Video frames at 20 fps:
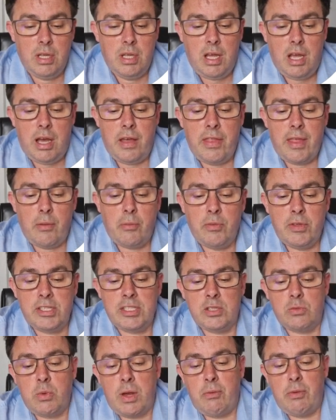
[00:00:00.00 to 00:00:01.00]
And then
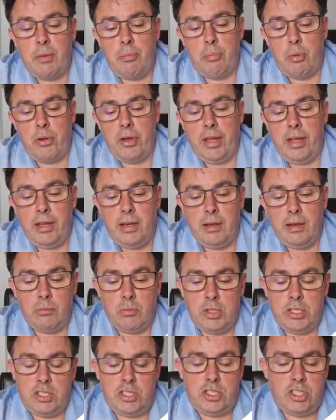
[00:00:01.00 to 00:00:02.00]
this is where we put in,
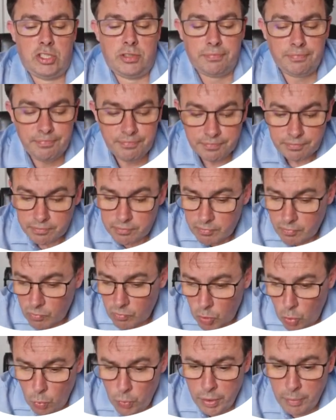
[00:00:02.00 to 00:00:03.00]
which
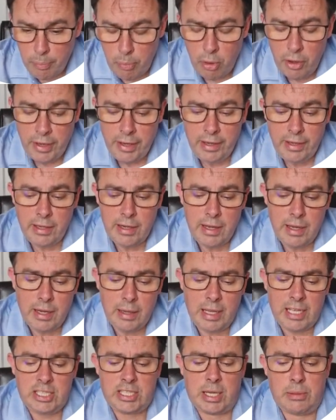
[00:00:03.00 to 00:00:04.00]
we put in,
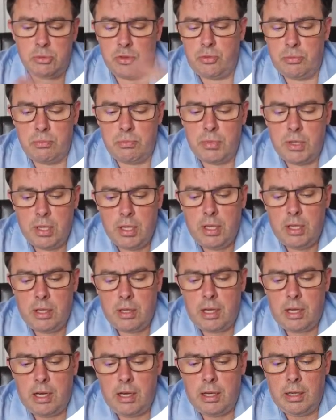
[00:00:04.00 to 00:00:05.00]
actually comes from
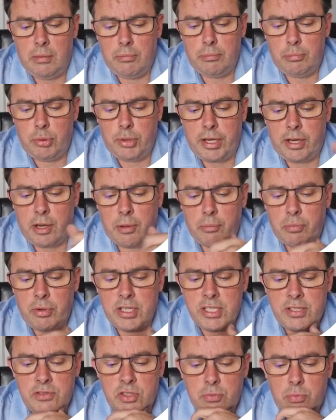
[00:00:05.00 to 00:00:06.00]
pretty
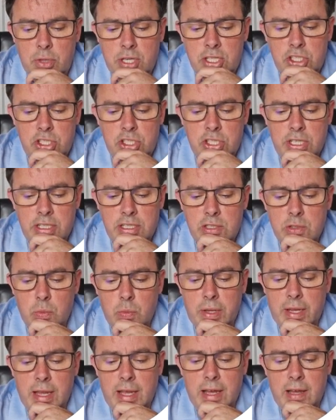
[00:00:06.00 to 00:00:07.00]
comprehensive spreadsheets that
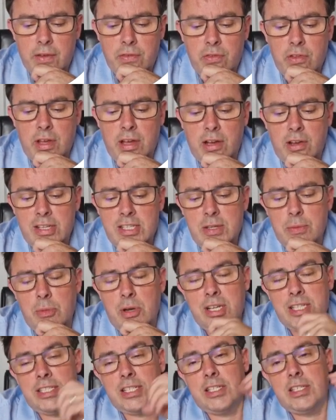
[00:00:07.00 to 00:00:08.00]
we have that
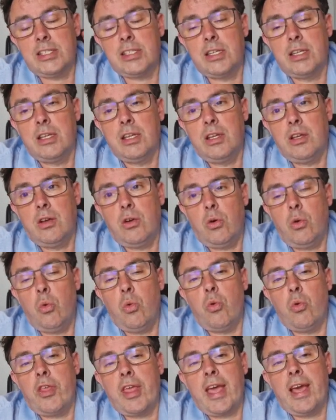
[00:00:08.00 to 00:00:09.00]
itemises
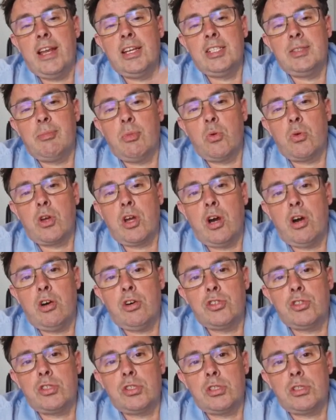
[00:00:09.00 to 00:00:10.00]
all the eligible
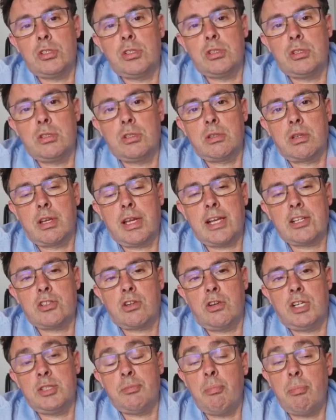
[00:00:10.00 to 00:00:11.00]
costs,
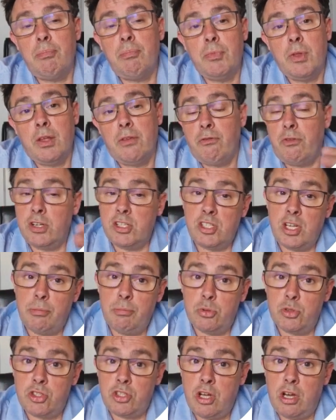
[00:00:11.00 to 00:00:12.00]
categorised, for
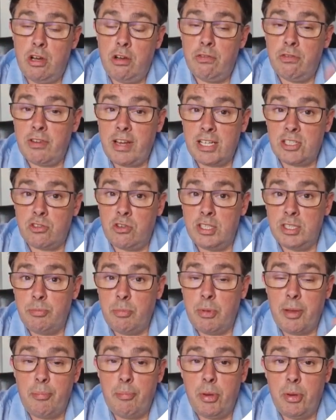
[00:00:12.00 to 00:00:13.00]
example, staff, categorised
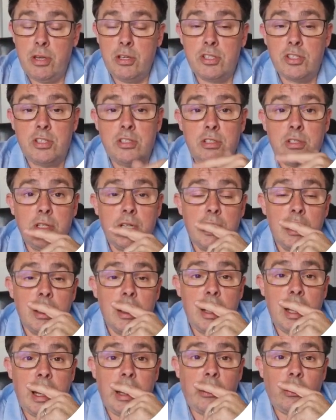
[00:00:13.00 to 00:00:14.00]
by person,
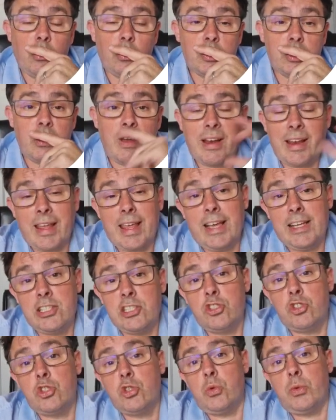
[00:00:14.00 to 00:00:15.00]
and also
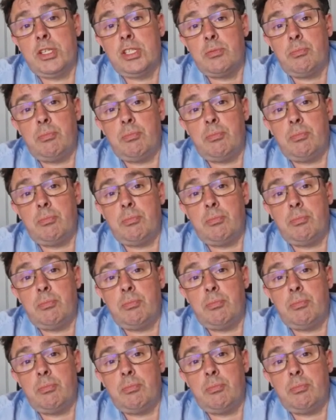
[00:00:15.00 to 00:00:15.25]
allocated to